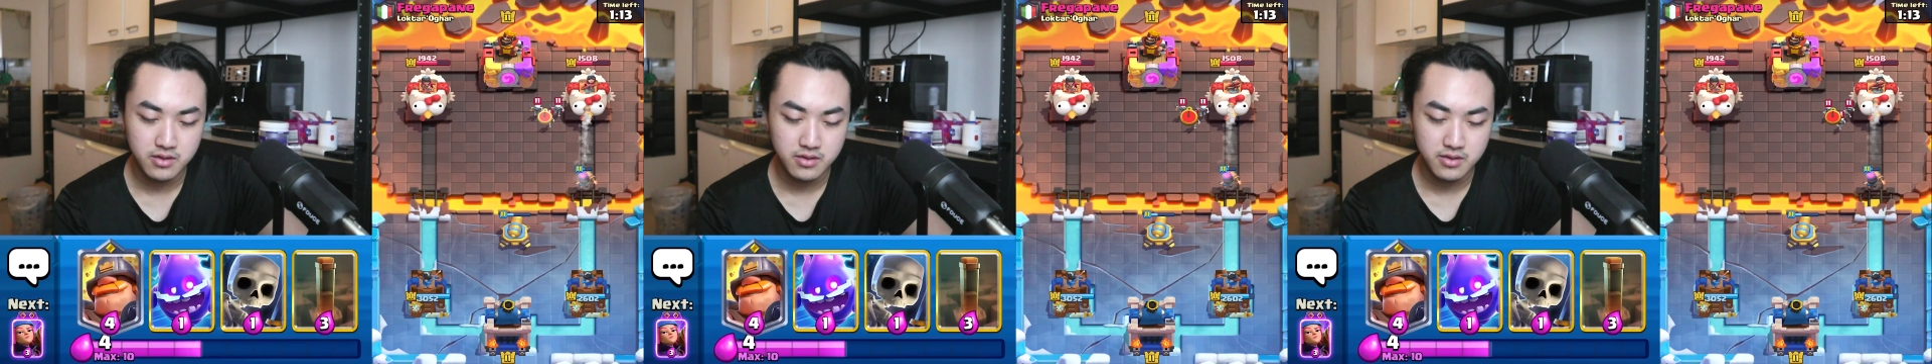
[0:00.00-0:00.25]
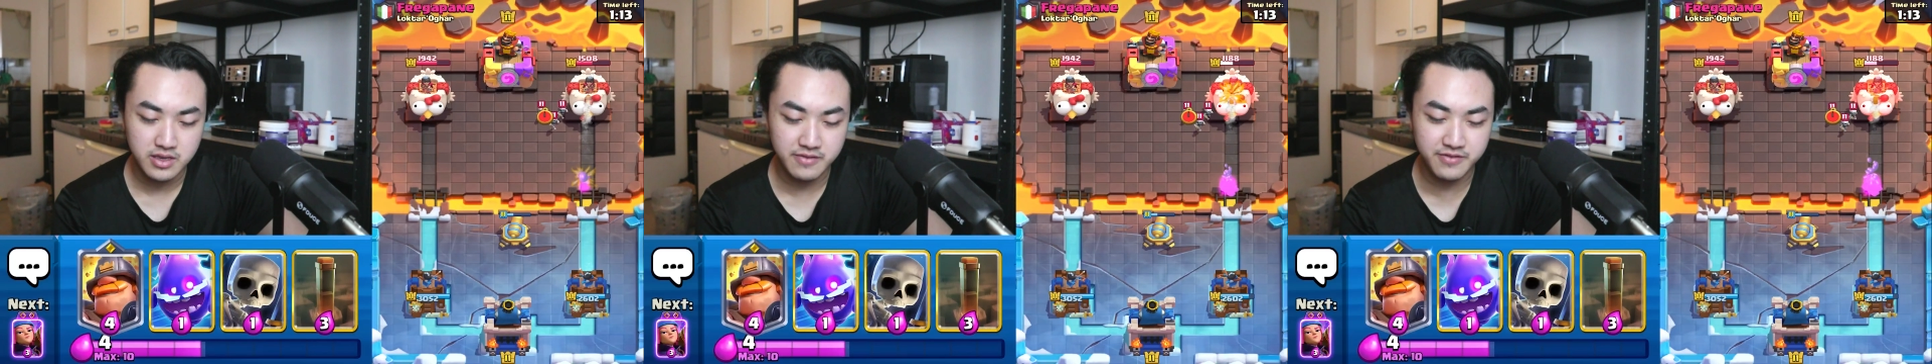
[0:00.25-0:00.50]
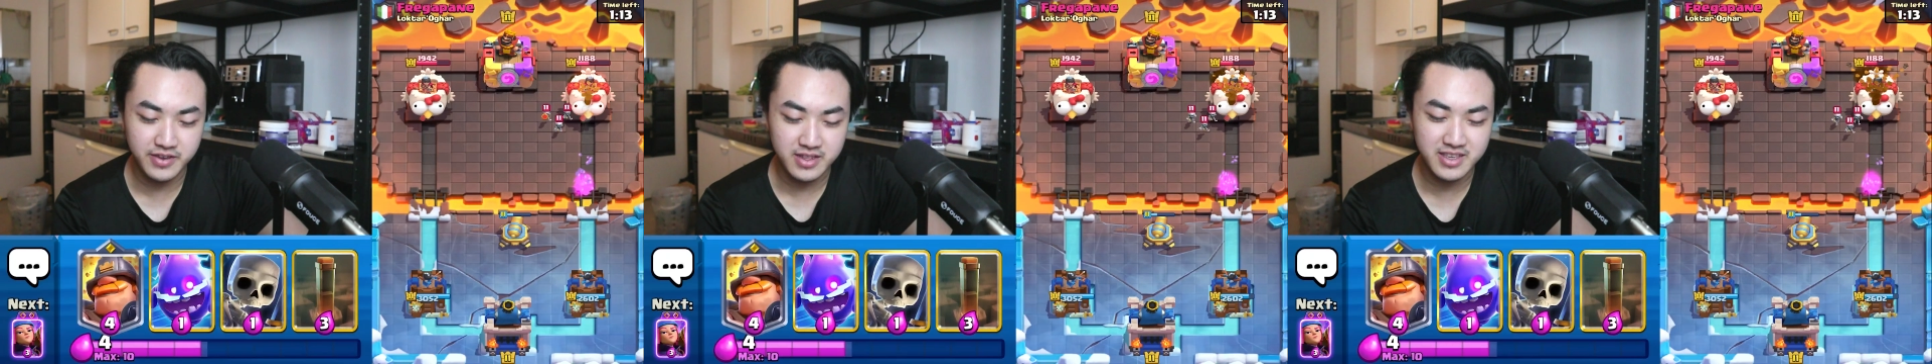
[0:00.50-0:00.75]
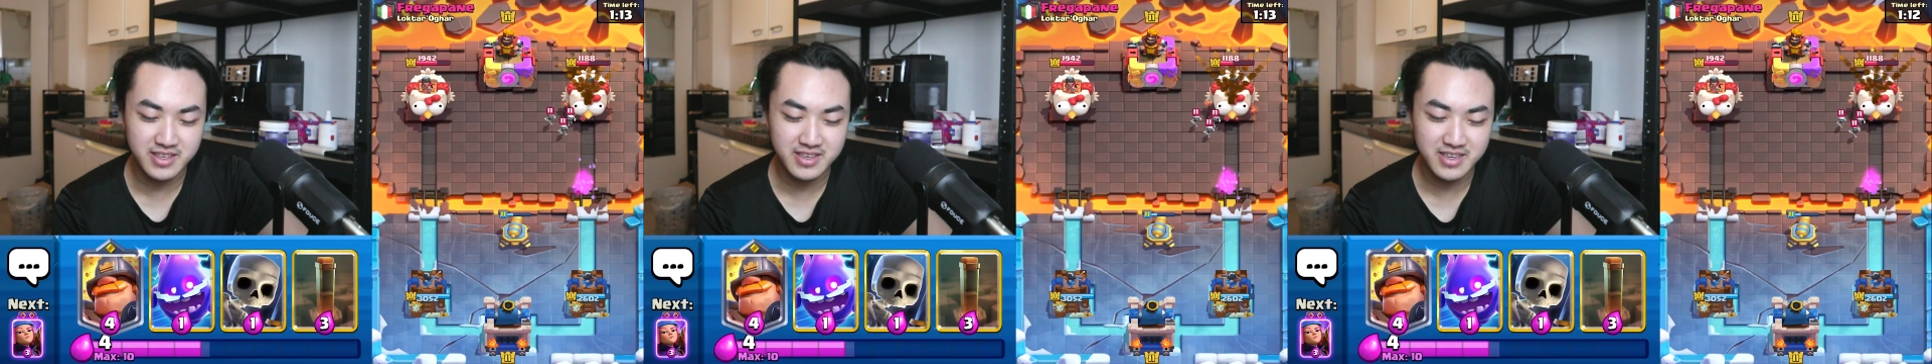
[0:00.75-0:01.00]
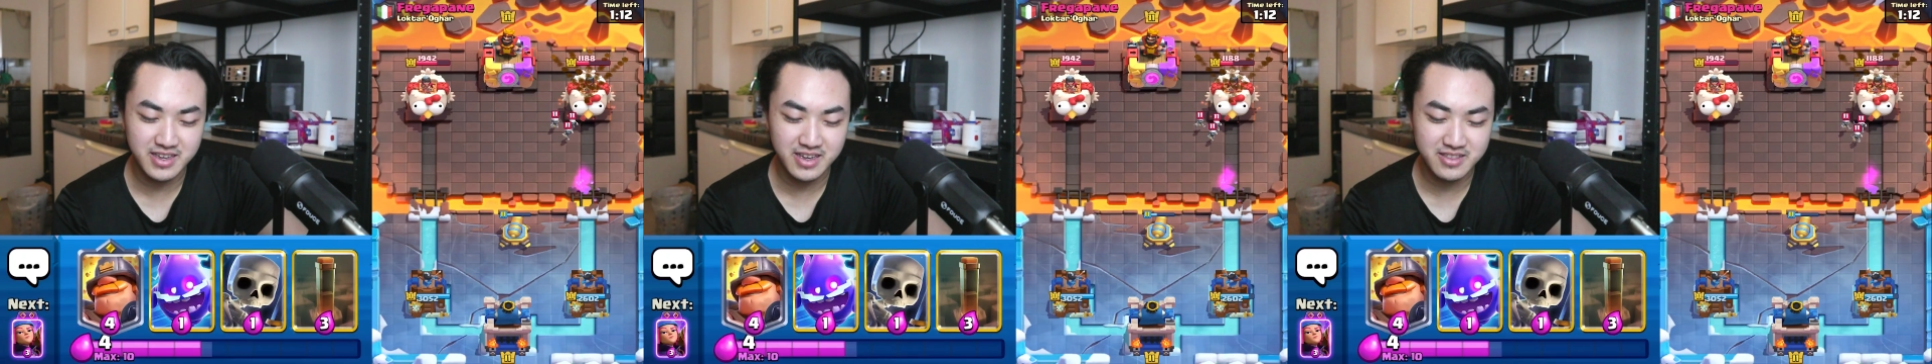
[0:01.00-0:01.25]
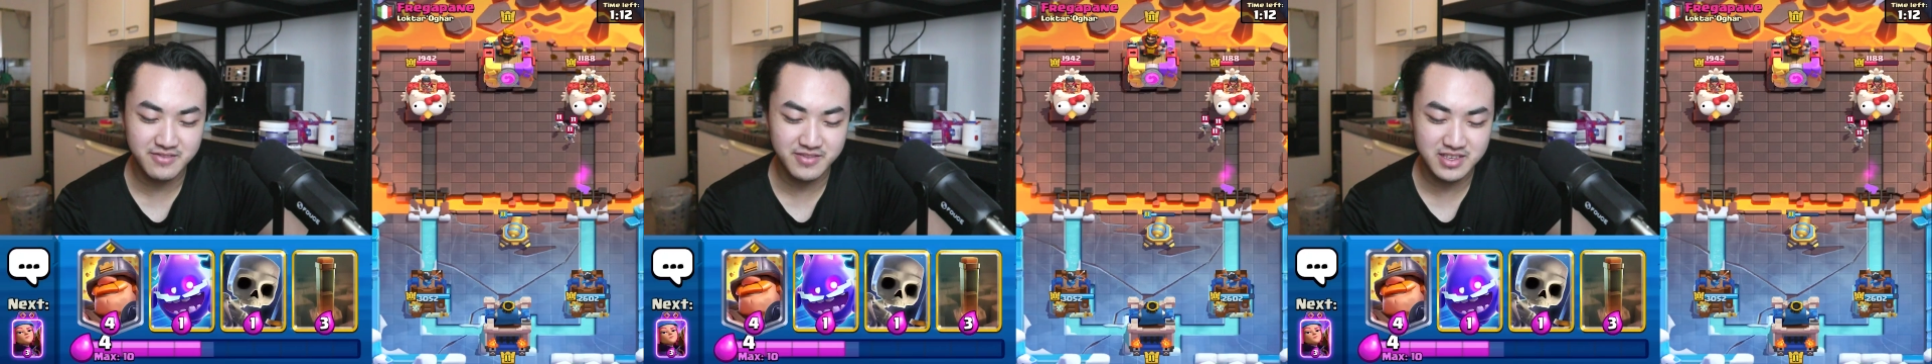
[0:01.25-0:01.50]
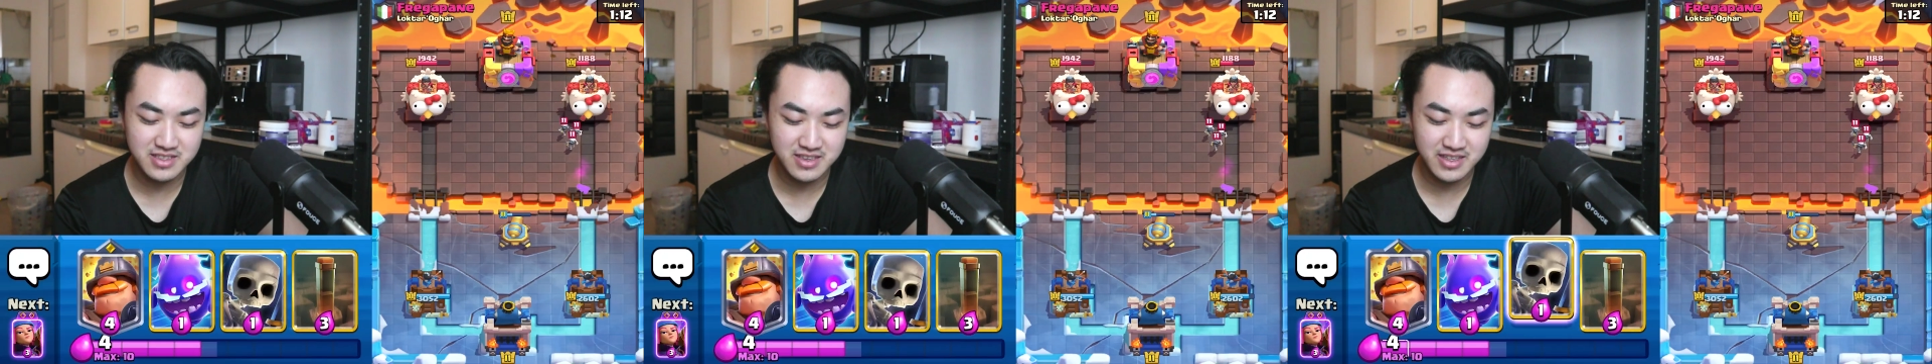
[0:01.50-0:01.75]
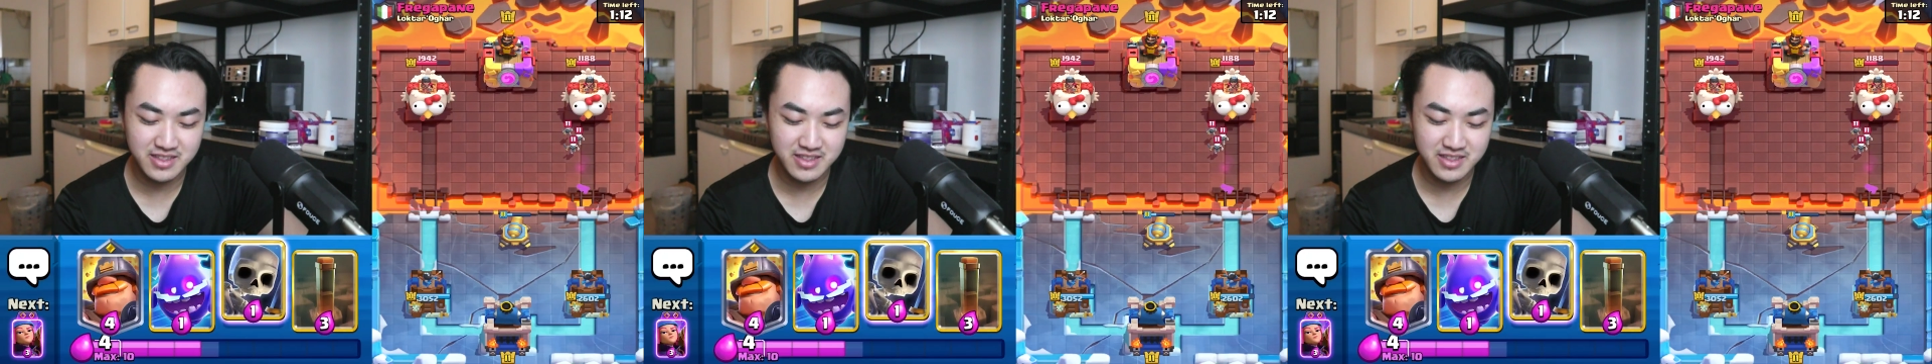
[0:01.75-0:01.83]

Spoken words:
He failed his king activation again.